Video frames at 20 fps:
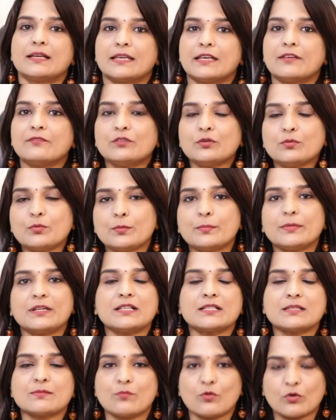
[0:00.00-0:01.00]
If the woman
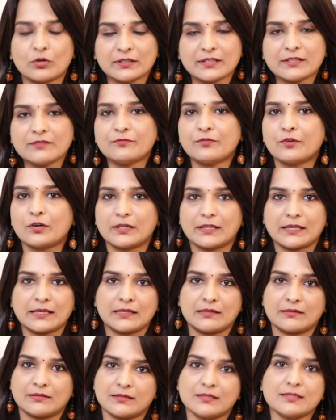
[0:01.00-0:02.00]
is more than 40
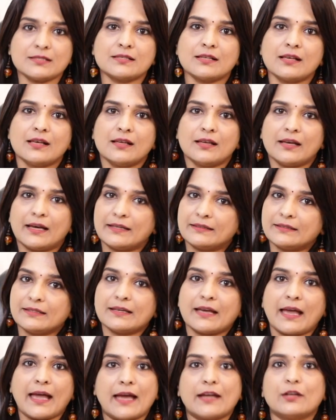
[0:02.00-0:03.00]
years, I
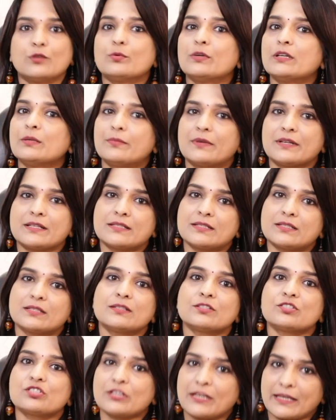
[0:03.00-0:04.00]
think annual
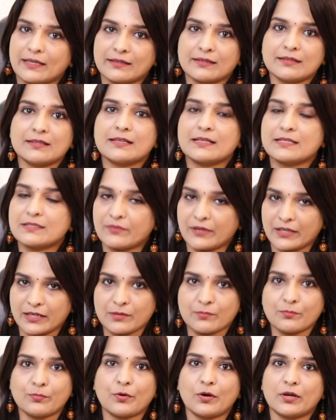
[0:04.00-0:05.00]
breast check is
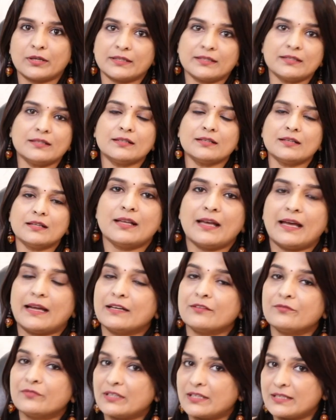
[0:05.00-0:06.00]
very important,
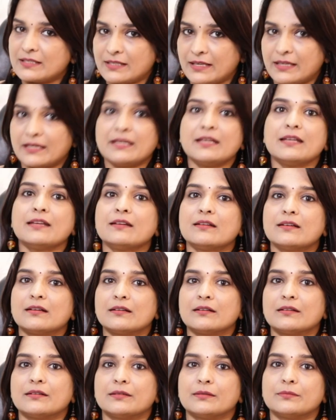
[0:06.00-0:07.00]
and if there is any
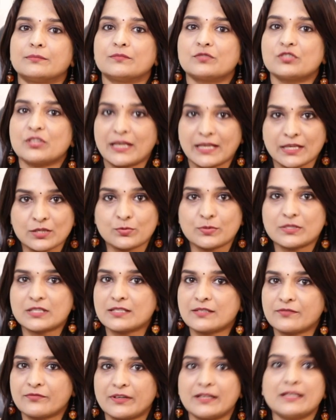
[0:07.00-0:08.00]
change which
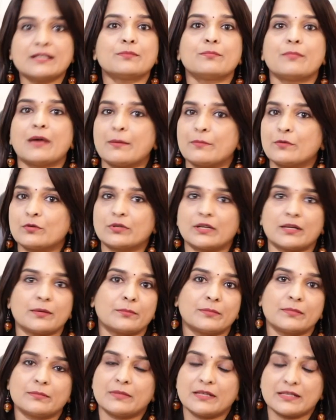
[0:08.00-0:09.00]
is felt,
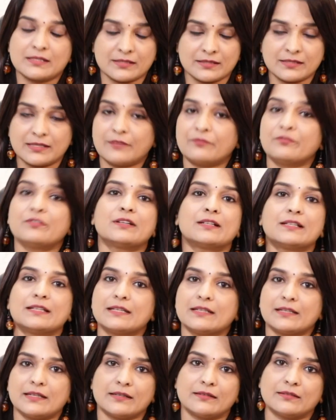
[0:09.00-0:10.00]
mammogram is
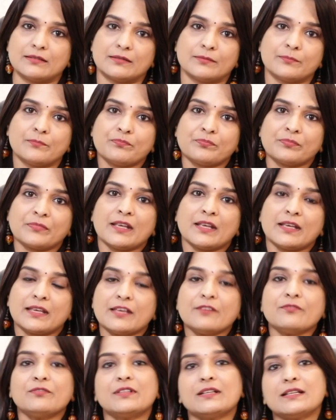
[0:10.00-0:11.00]
definitely needed.
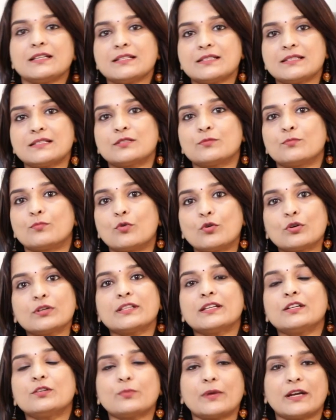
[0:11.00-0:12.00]
If there is more
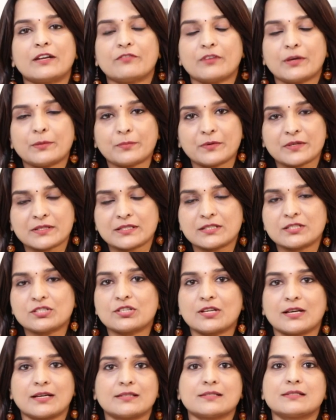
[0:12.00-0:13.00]
than 25%
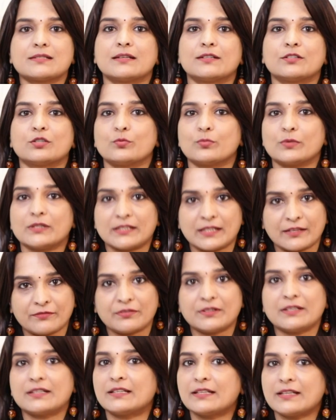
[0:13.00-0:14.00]
chance that you will
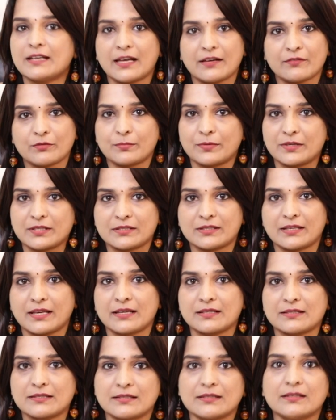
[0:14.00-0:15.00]
definitely have a breast
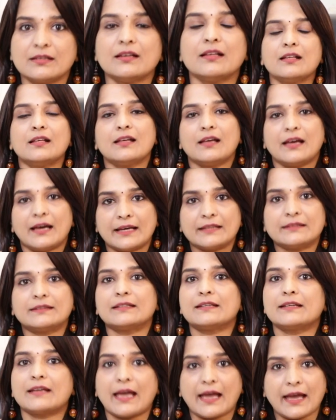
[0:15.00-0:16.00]
cancer, I
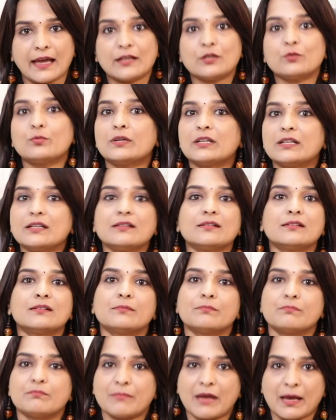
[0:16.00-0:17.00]
think annual
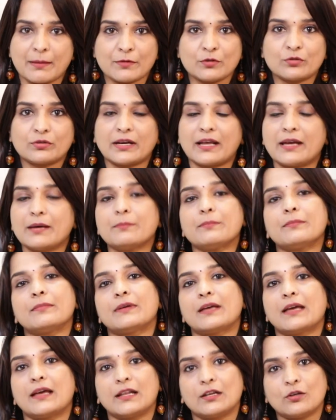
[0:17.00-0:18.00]
mammogram
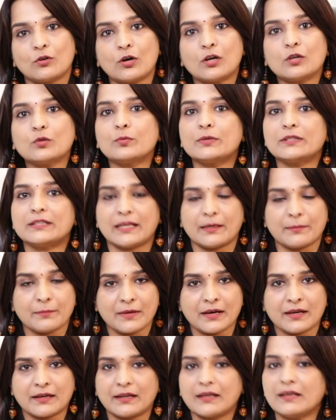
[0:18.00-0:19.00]
along with
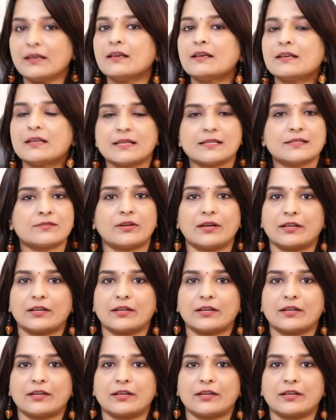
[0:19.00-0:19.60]
MRI is